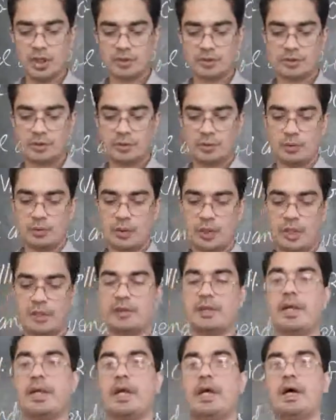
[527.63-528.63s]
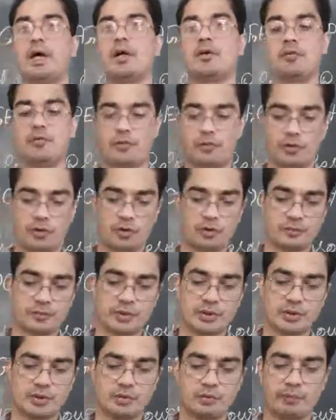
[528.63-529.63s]
So they are
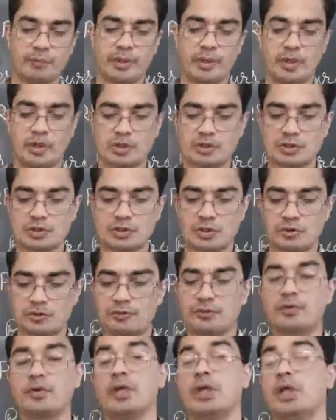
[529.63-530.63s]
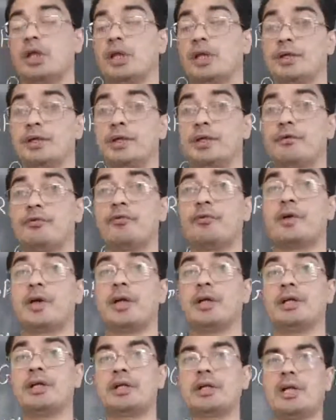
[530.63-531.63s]
formed because of
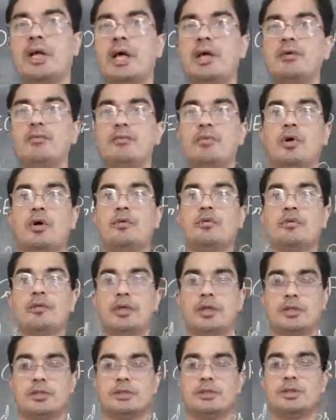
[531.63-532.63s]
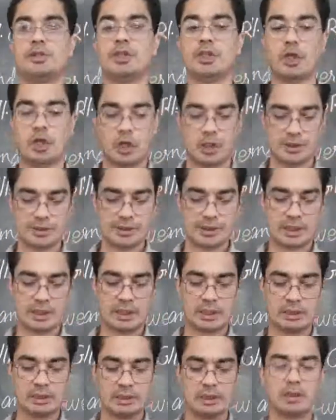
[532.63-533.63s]
different type of
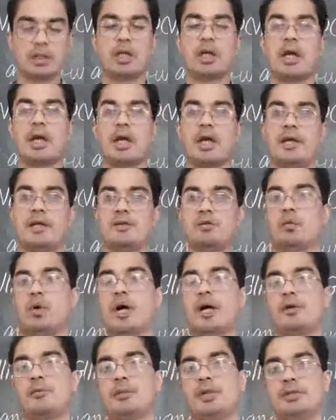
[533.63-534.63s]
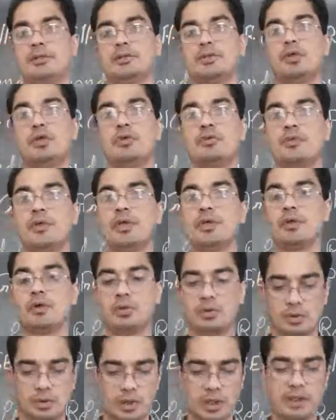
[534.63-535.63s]
geological environment. So we
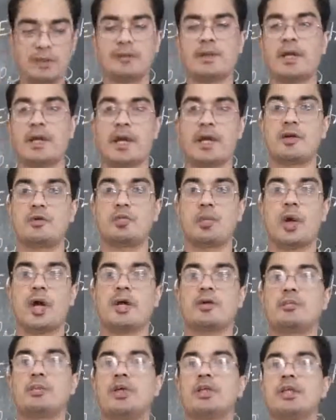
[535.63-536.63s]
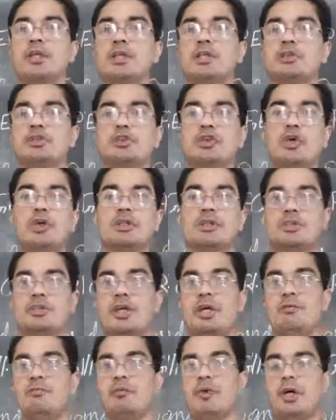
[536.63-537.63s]
know the environment is not
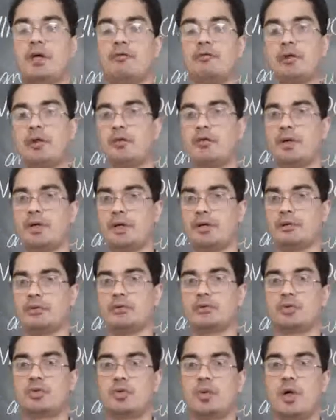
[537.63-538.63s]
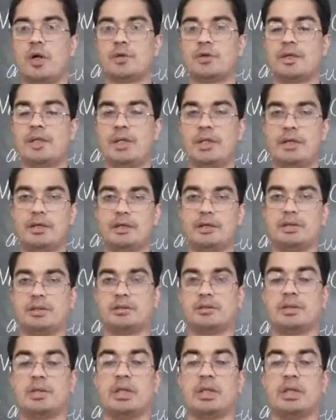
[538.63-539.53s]
same everywhere throughout the earth.